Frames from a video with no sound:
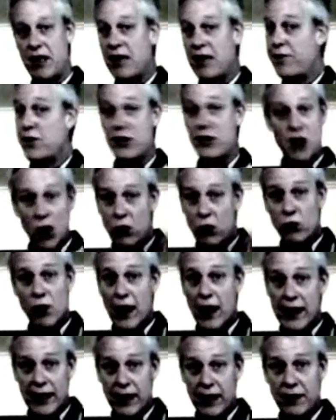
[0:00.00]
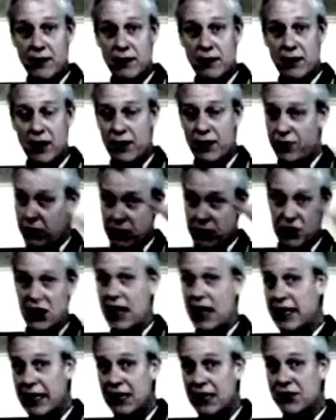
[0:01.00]
If you don't write it, if you're
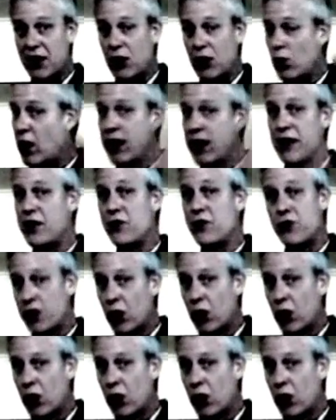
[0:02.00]
assigned essay 1 and you